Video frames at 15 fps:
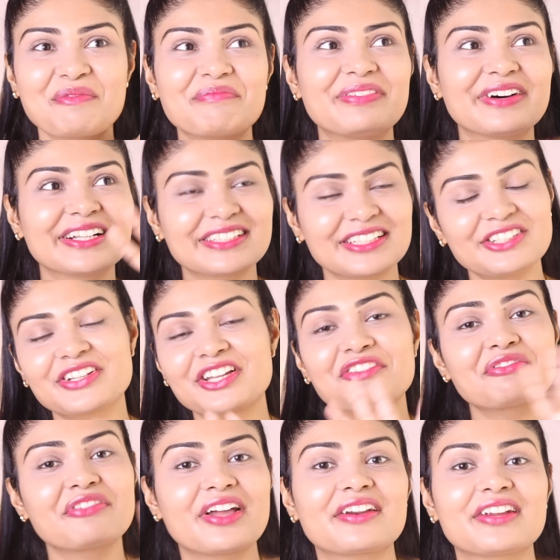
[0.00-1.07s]
But you
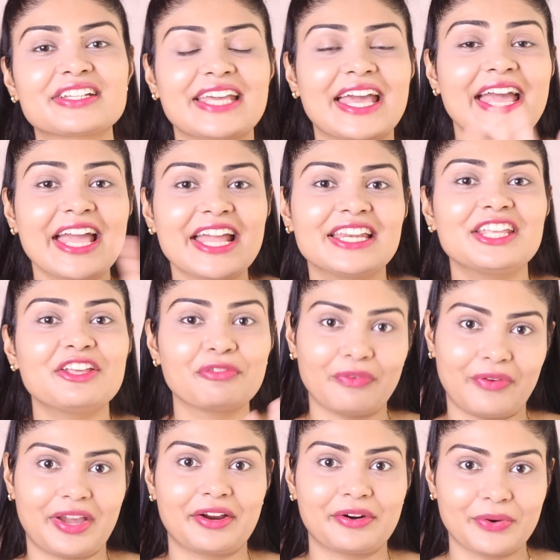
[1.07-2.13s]
can wear it
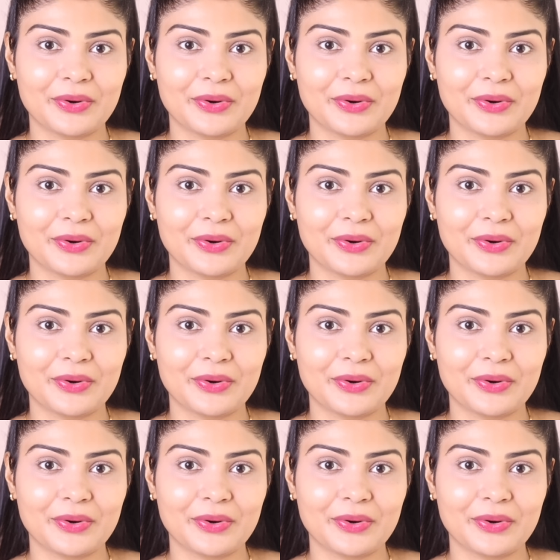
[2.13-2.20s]
anywhere.